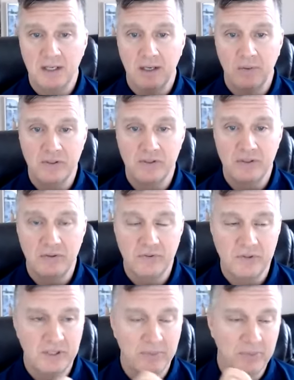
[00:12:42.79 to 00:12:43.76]
And what
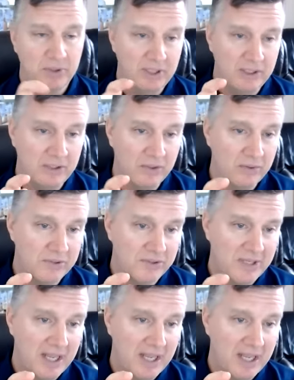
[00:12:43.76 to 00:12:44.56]
students typically do is